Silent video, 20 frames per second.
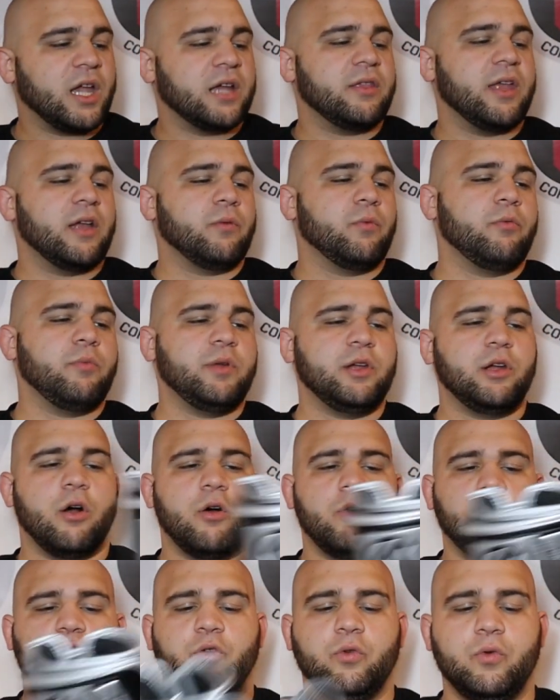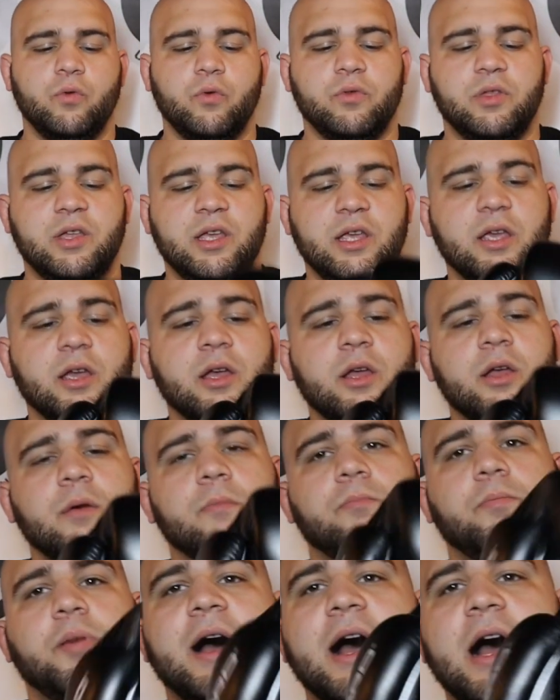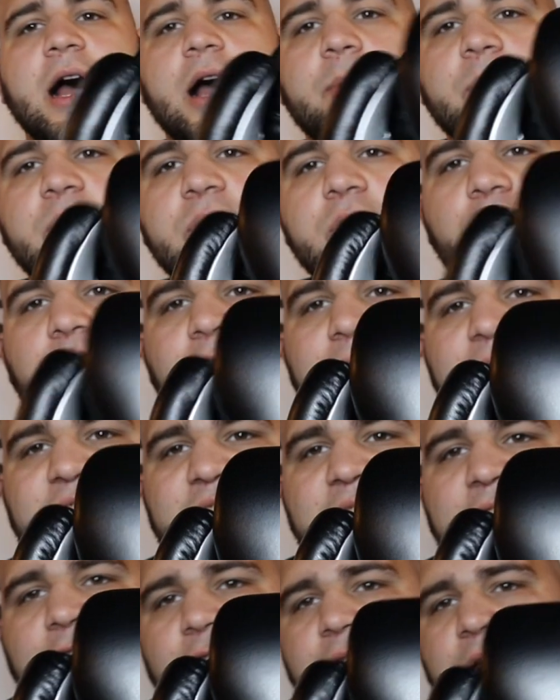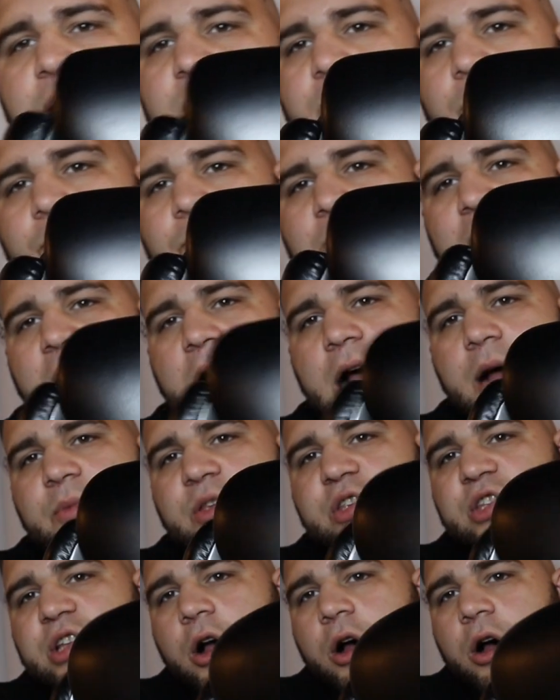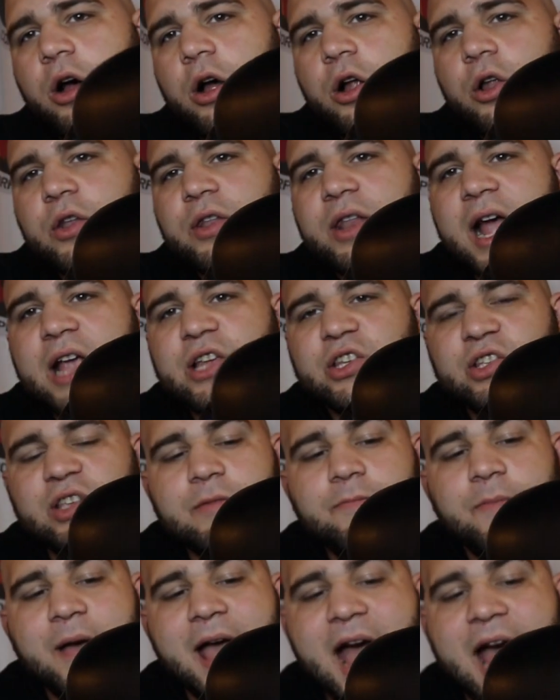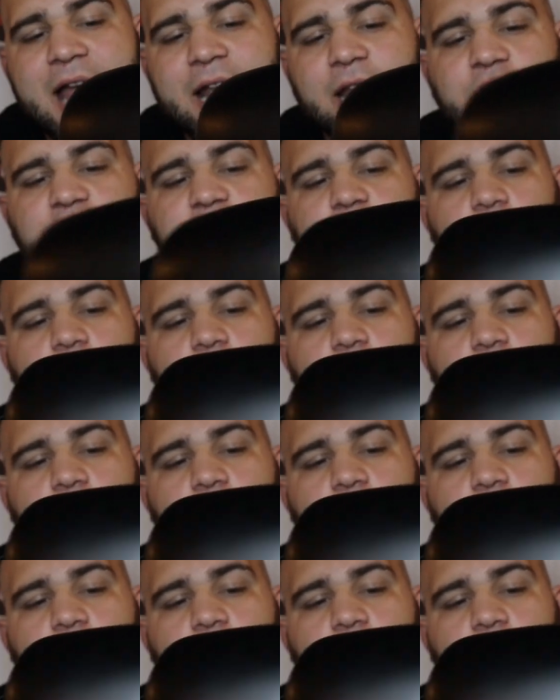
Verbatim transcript: Then when we go to the palm and the wrist area, the palm is all nicely padded.